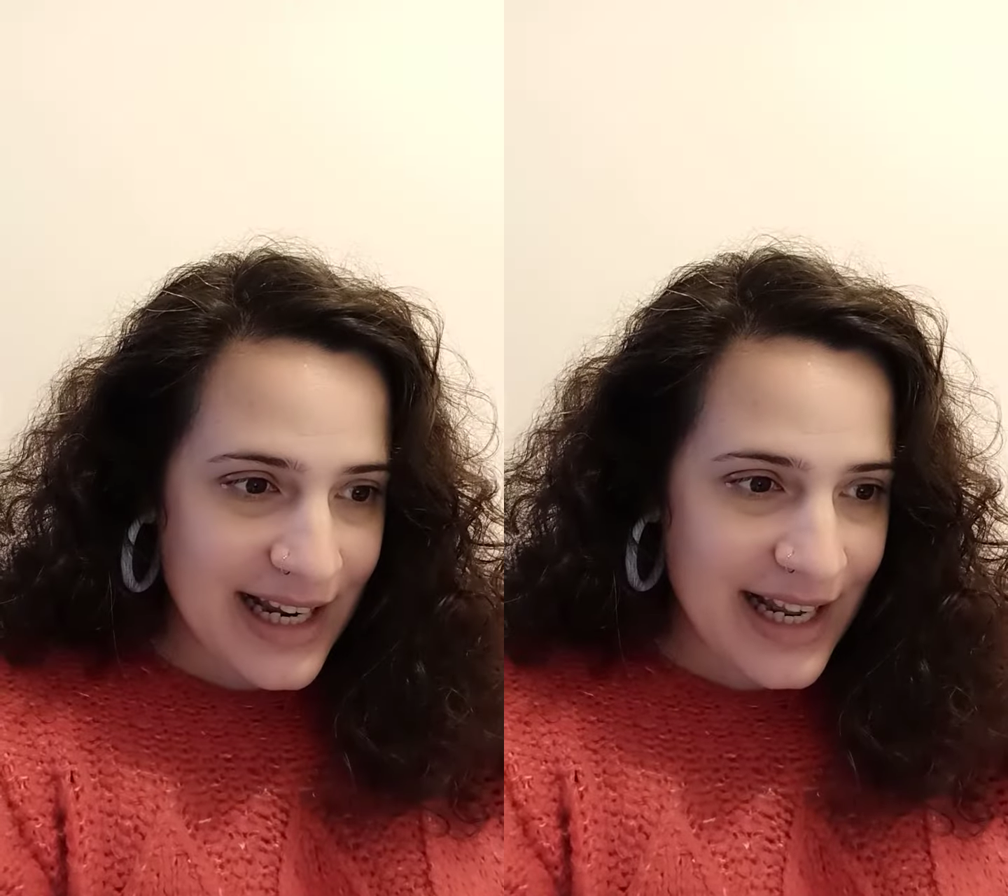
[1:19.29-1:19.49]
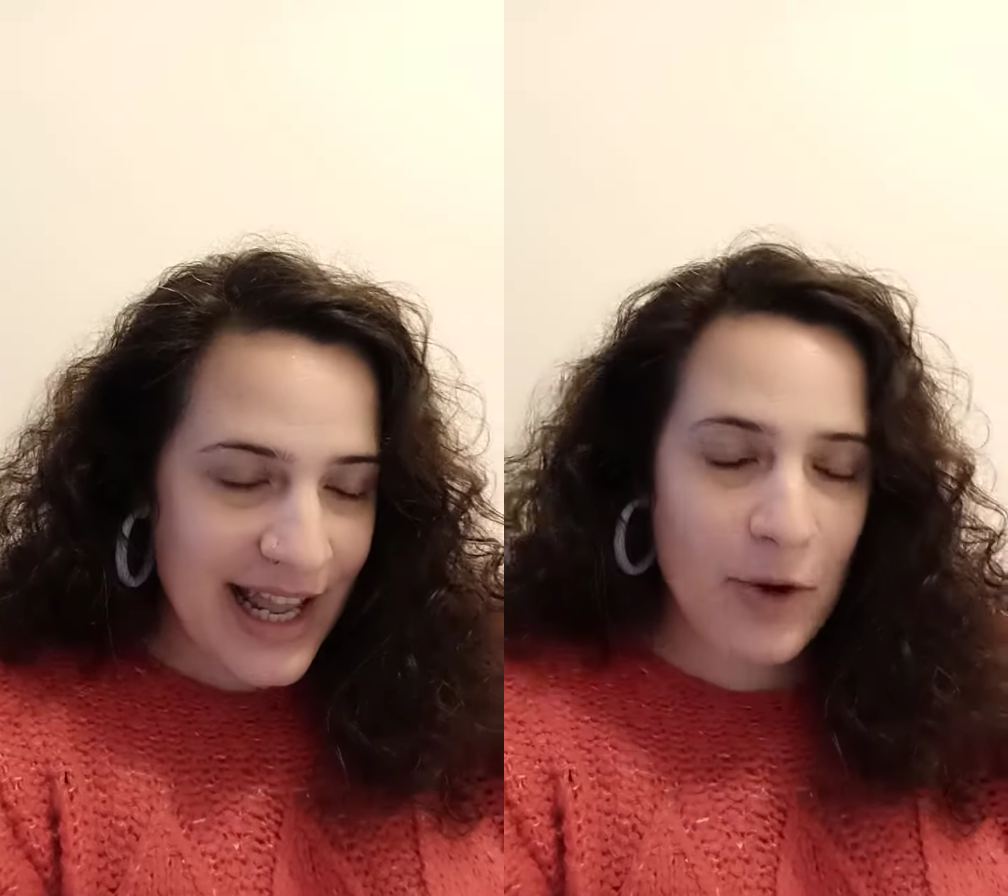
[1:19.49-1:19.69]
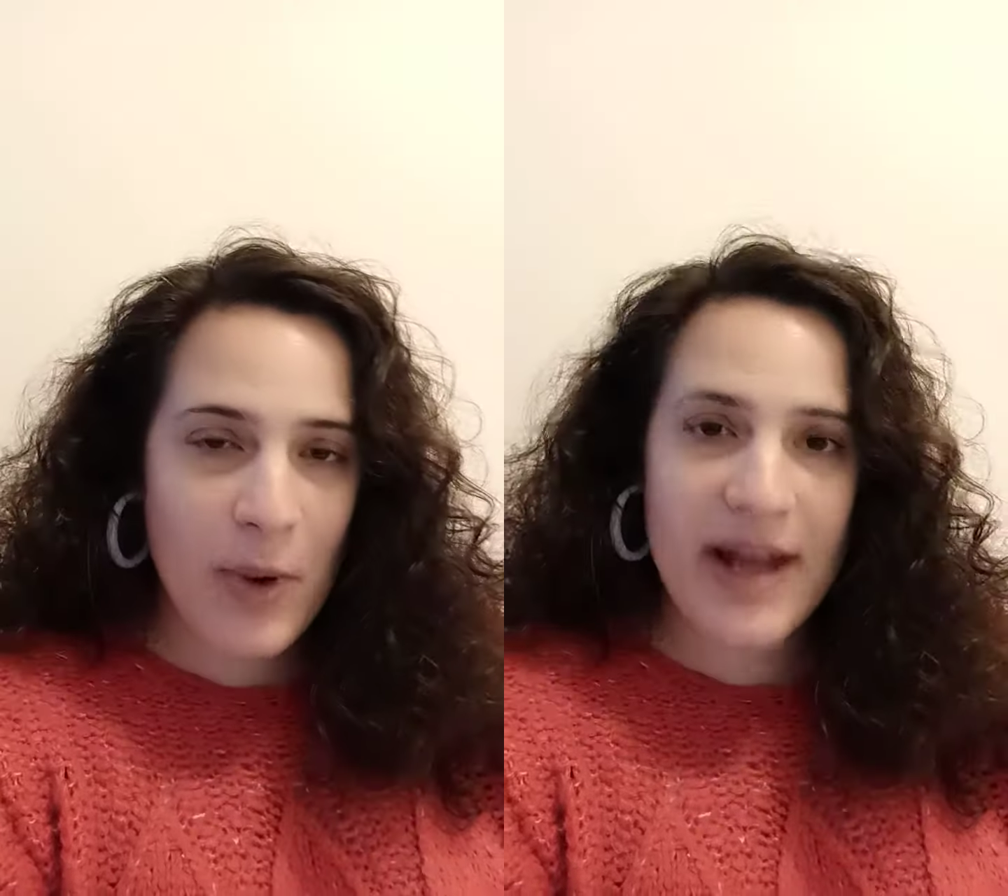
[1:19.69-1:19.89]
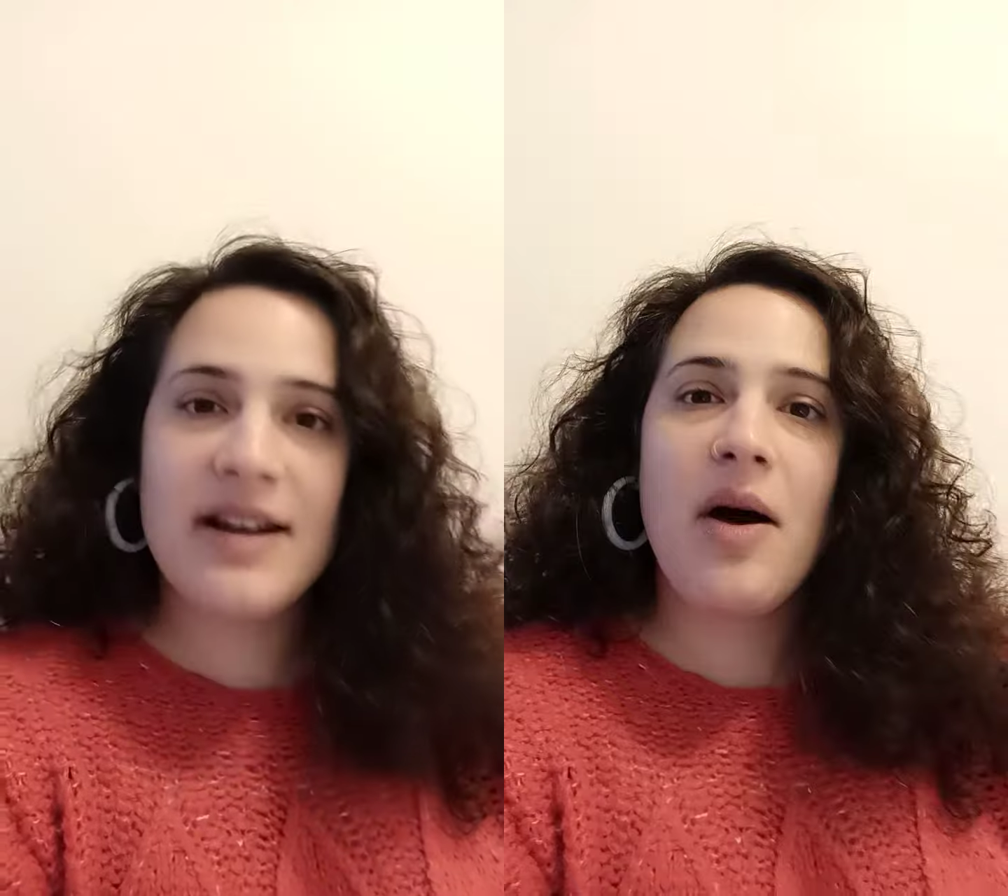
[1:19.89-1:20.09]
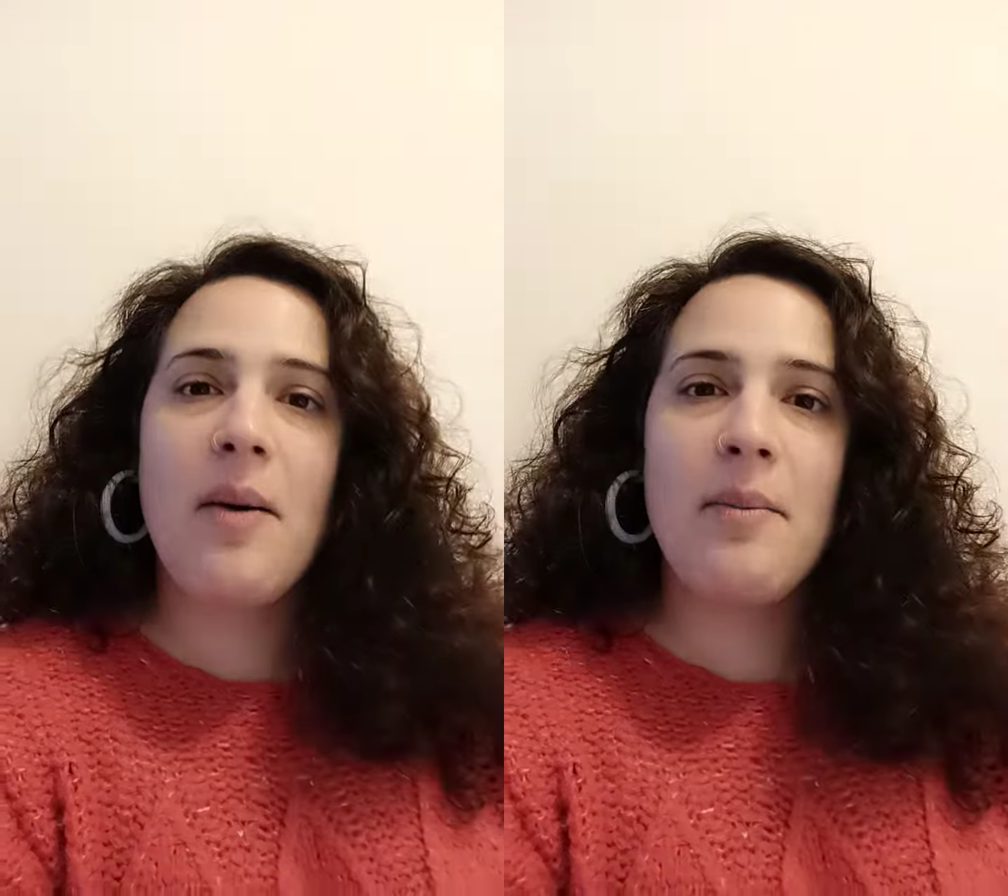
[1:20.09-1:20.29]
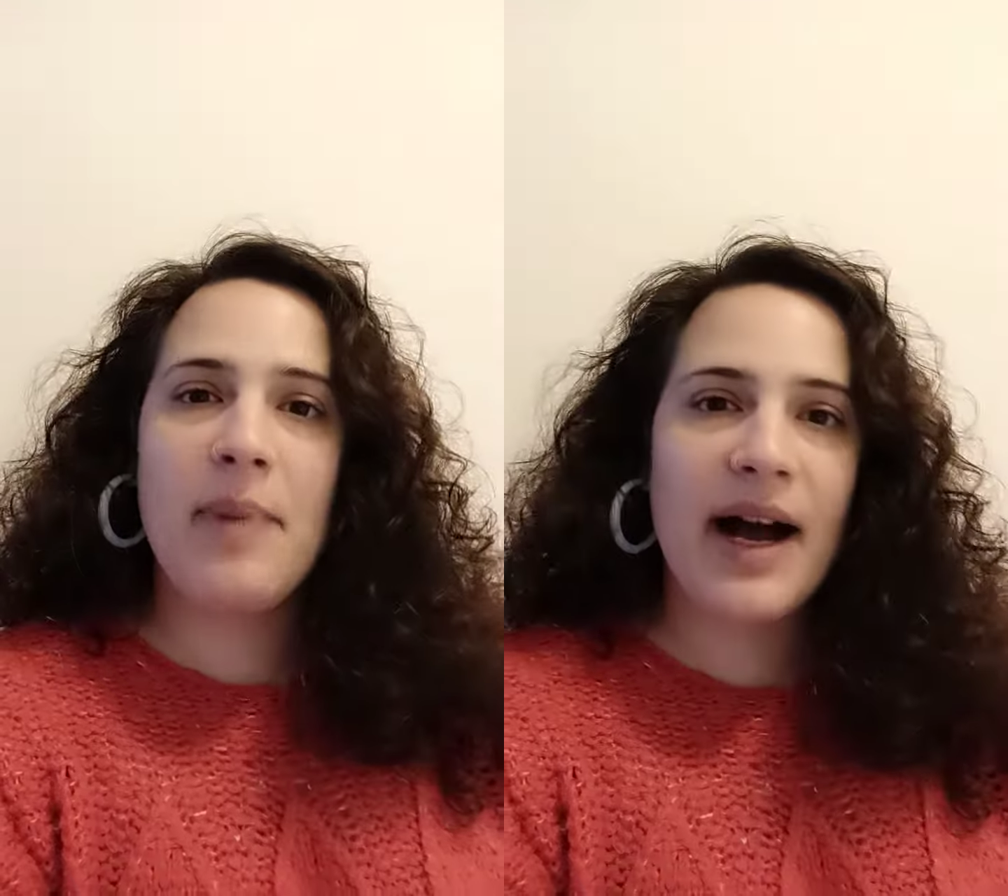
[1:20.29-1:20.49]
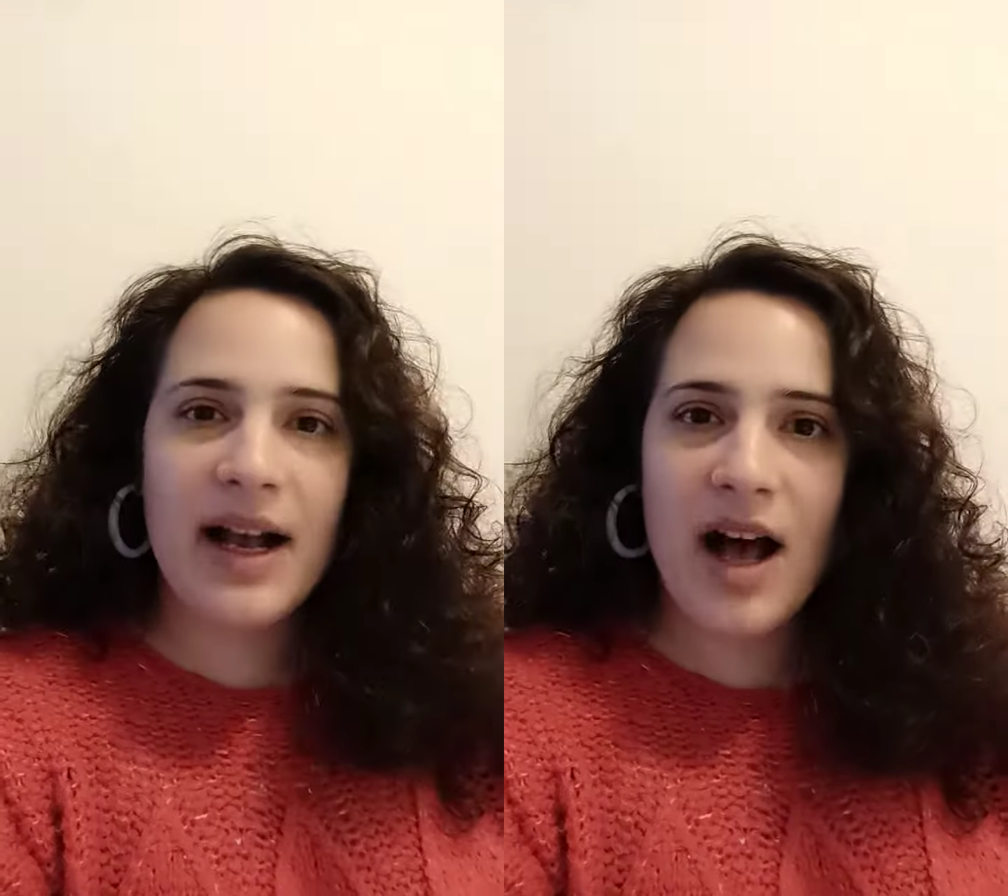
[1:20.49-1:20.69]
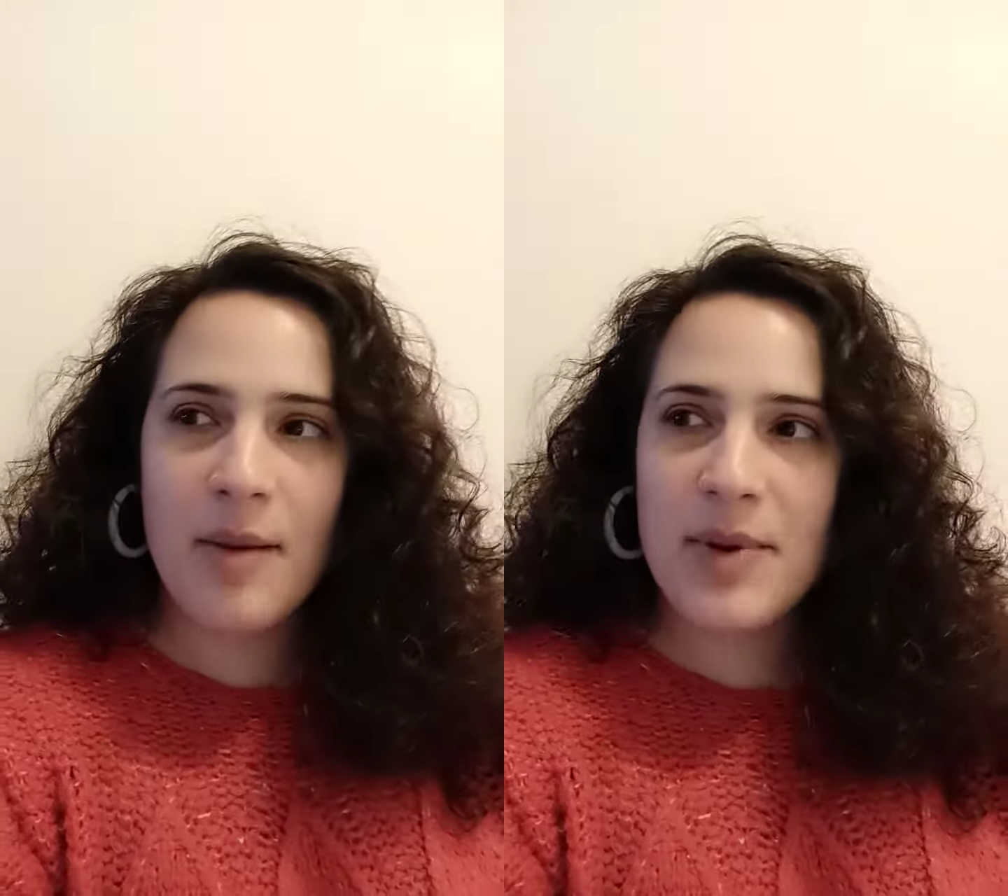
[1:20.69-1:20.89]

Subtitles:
it went back up.